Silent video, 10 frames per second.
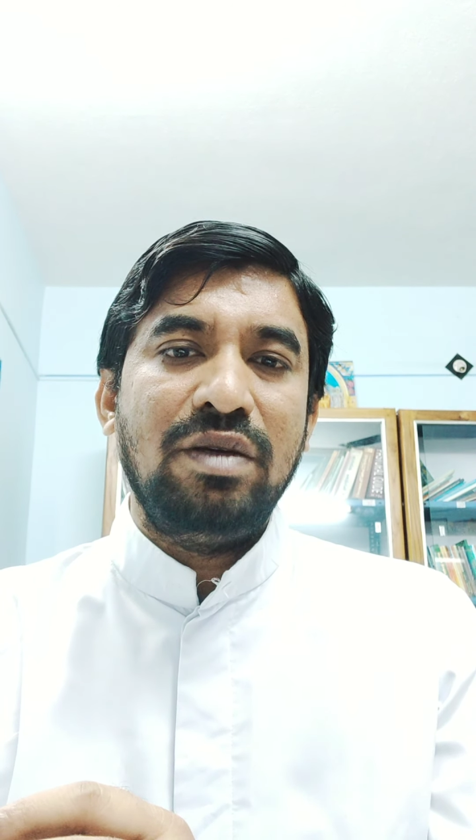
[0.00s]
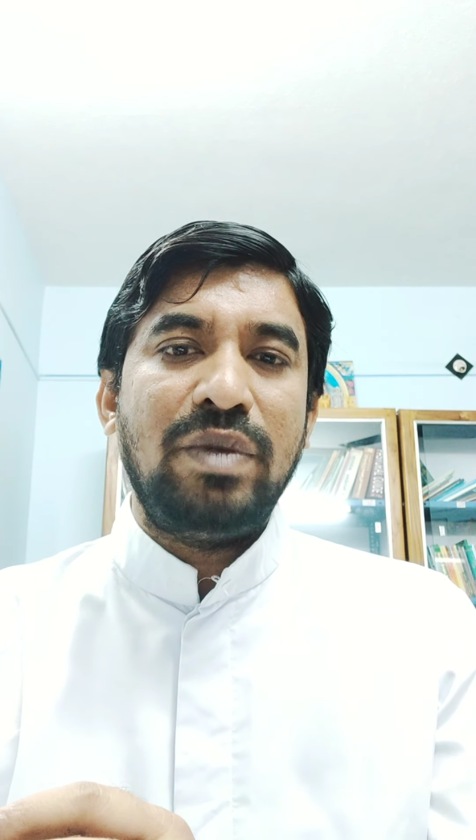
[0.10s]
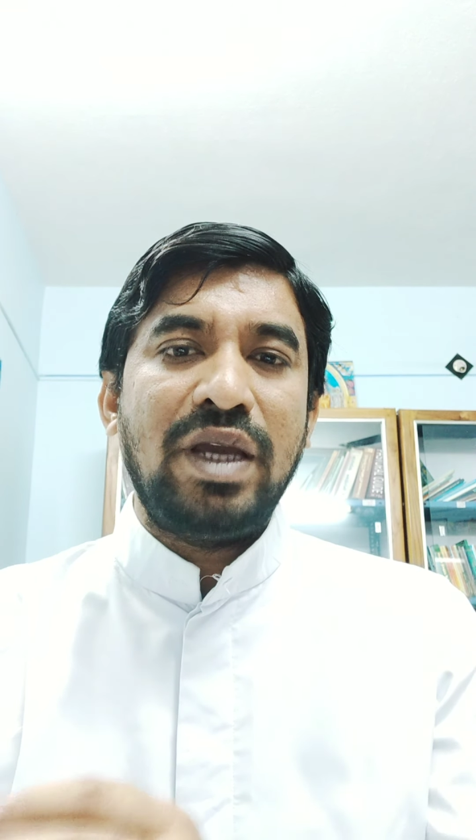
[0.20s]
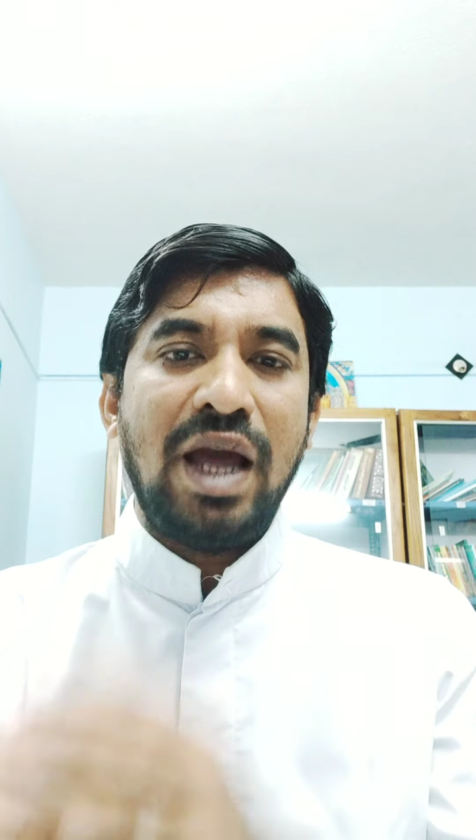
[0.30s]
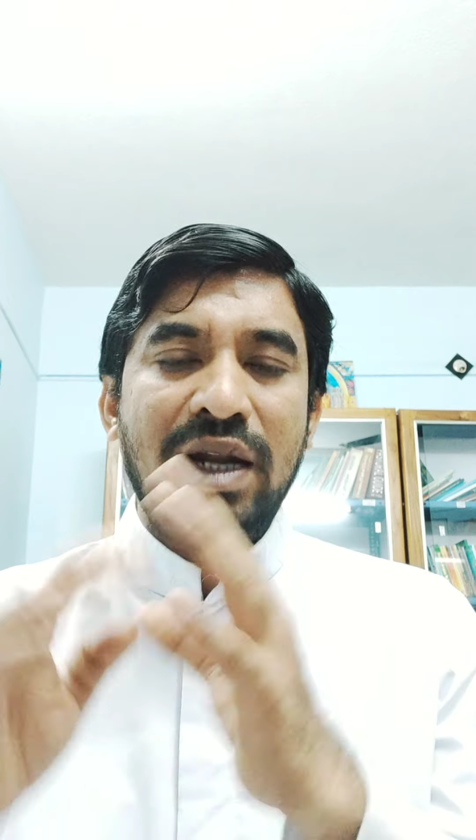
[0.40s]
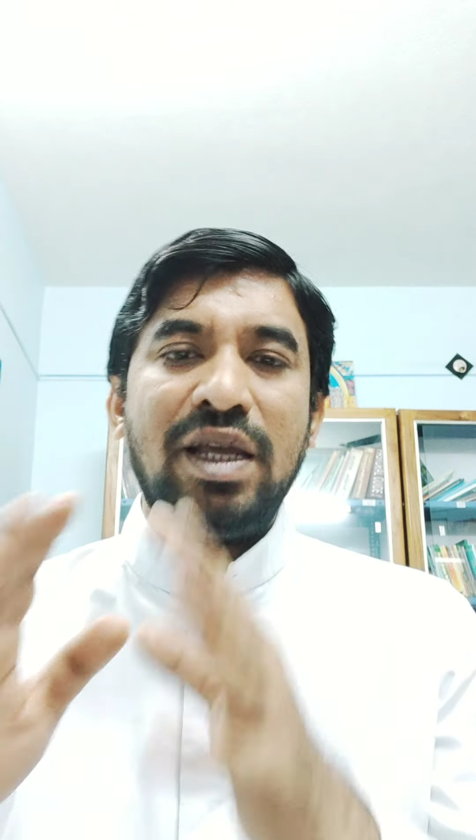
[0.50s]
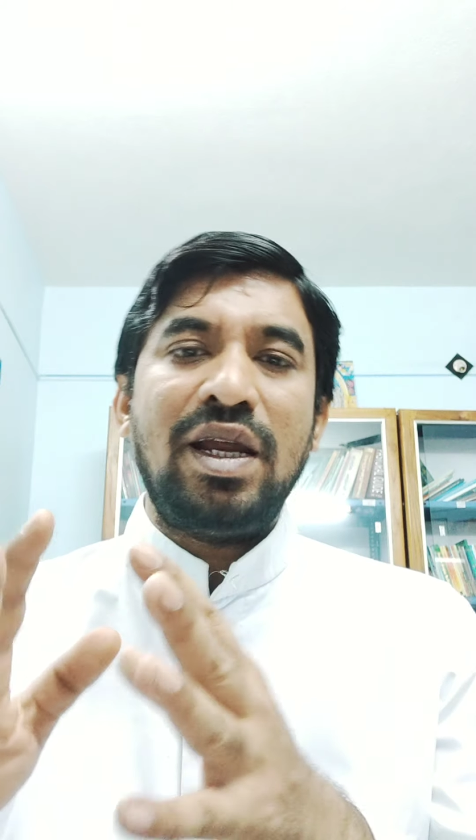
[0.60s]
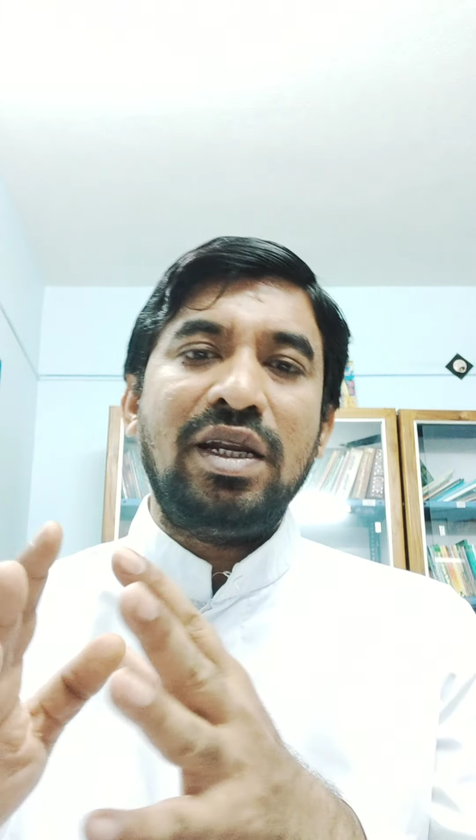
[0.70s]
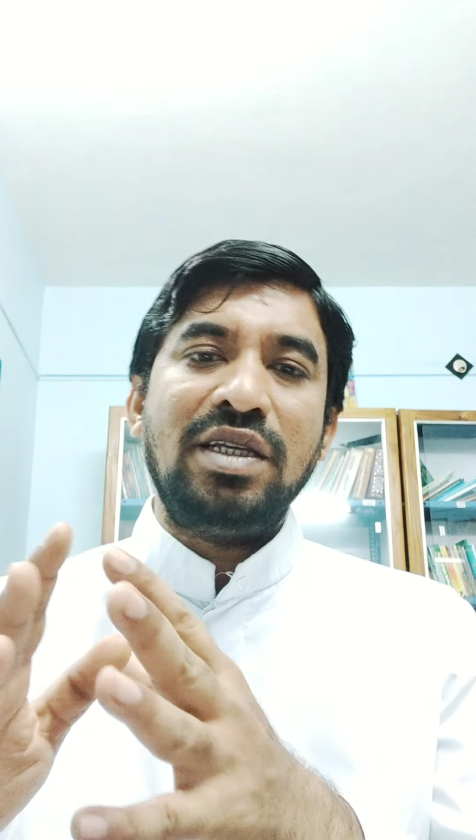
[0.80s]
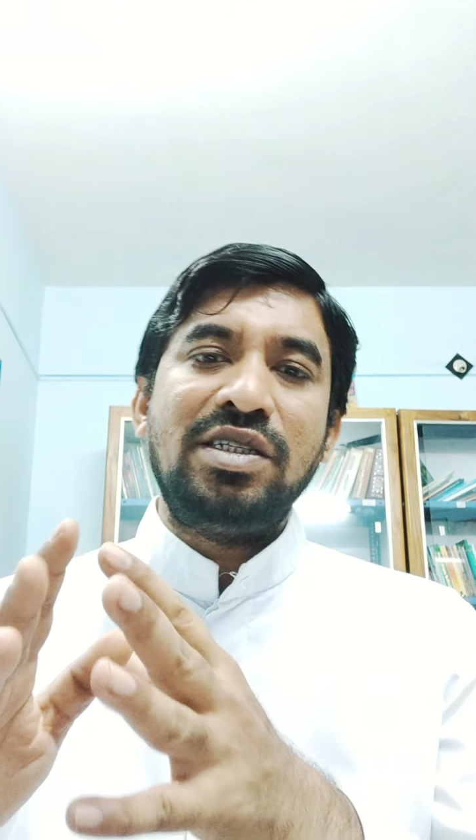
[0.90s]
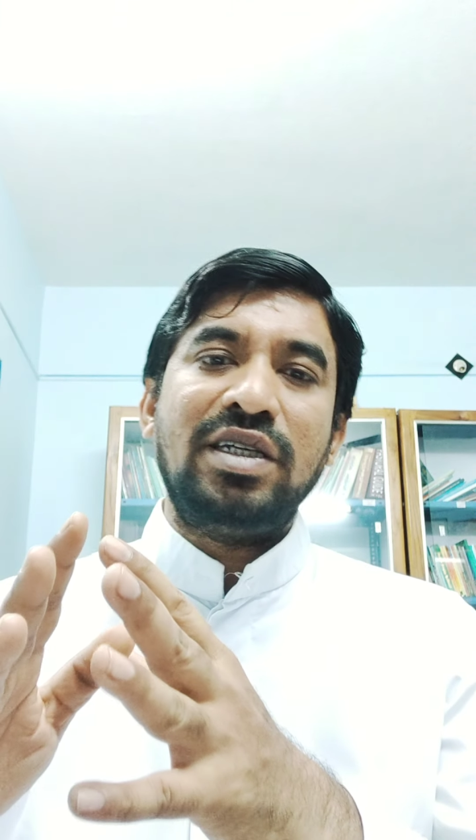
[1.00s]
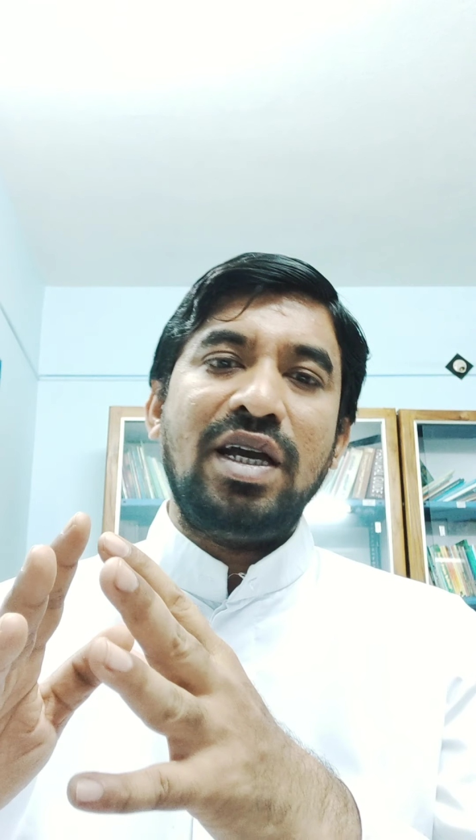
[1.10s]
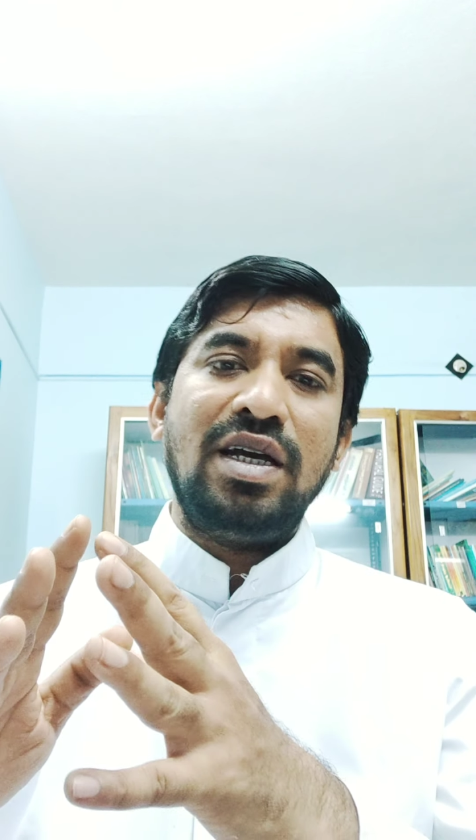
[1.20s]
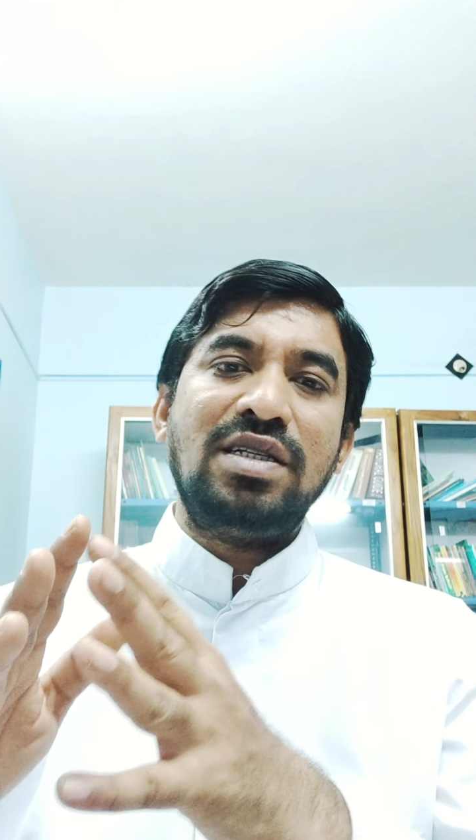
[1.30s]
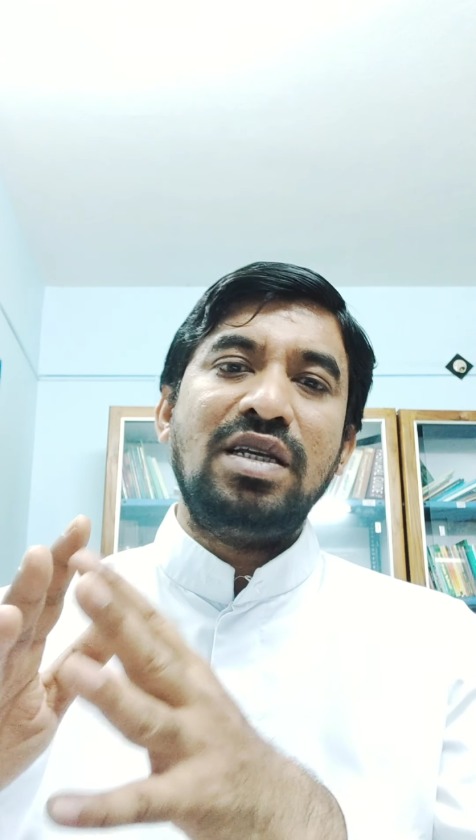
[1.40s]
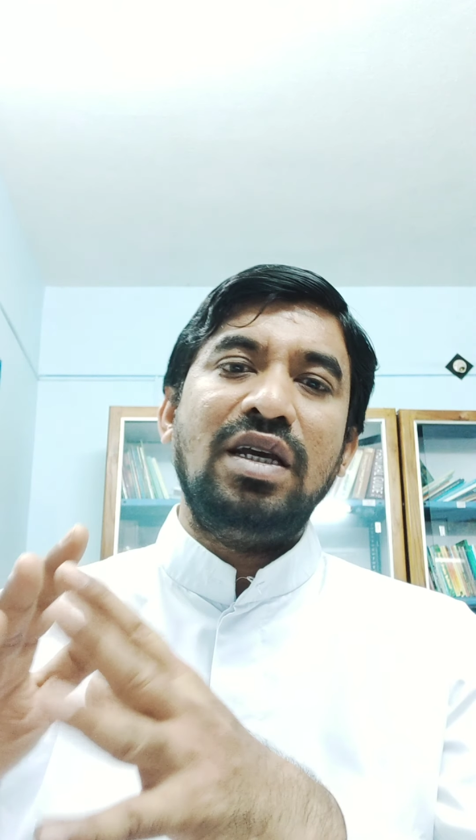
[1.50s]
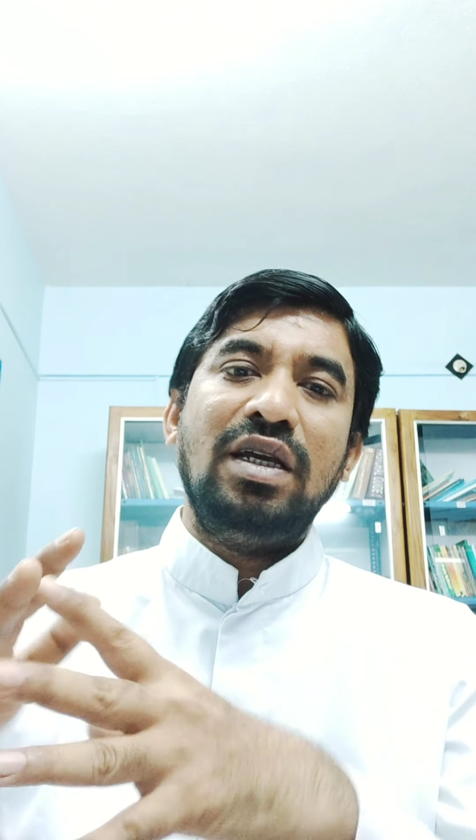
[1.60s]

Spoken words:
By underwriting shares,